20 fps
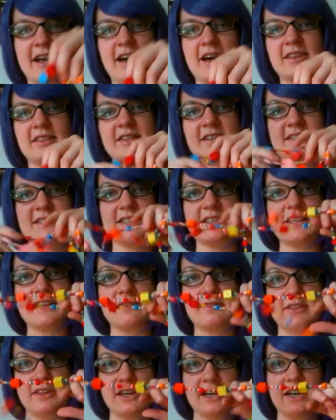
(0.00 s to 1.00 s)
got this
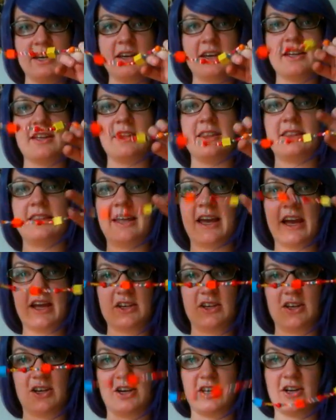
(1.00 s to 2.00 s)
lovely
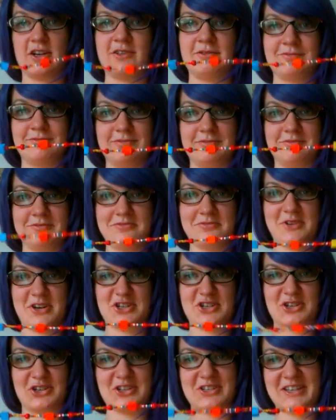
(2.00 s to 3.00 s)
lanyard,
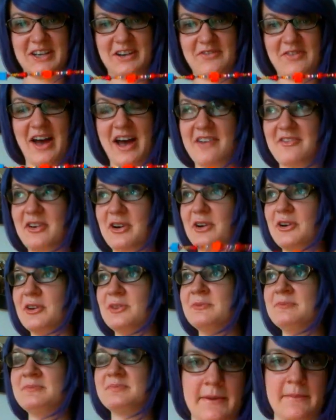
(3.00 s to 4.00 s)
which looks like a
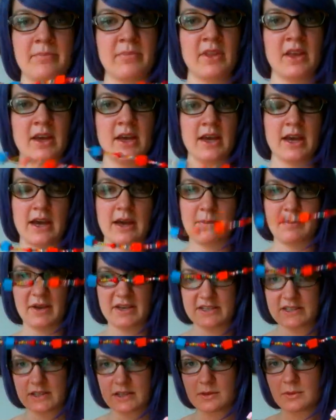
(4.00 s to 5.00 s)
5-year-old. And
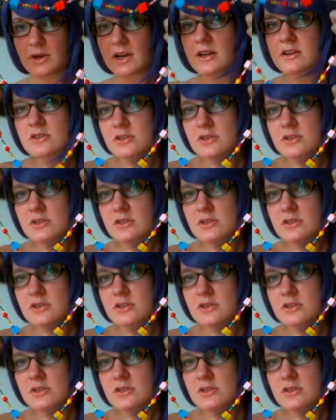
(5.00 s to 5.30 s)
basically what I